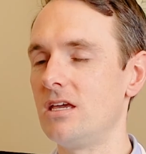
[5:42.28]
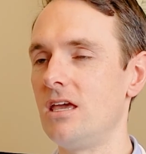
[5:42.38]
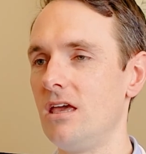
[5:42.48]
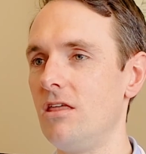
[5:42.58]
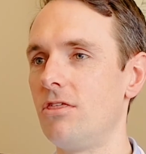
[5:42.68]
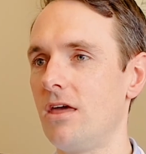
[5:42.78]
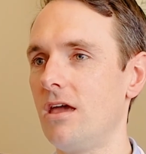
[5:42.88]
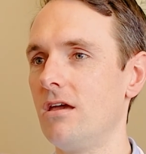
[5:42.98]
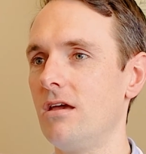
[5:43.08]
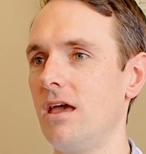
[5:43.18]
key
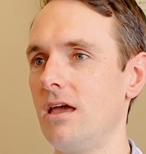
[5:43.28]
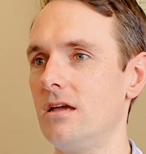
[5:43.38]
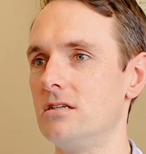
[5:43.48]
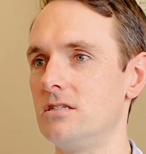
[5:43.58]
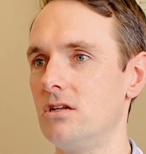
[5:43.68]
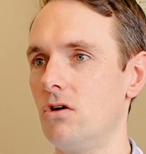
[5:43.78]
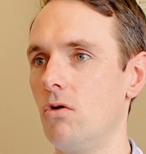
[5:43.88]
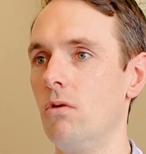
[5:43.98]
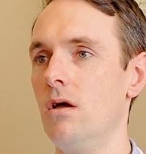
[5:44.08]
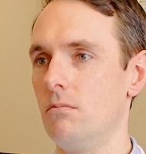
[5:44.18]
thing is,
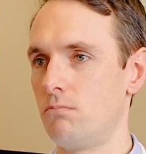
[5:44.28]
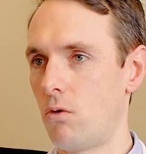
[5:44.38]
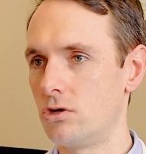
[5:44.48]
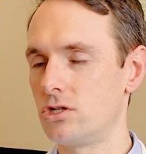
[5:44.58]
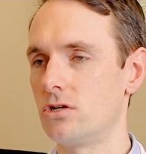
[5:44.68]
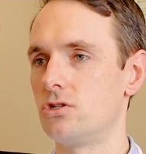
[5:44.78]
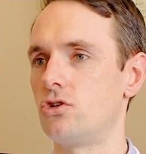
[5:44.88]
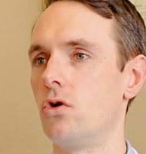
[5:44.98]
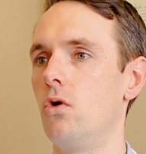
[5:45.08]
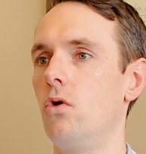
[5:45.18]
portion
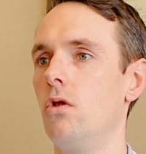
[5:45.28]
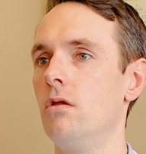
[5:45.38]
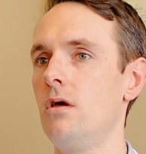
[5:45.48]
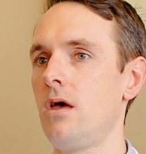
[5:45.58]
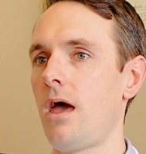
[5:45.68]
control,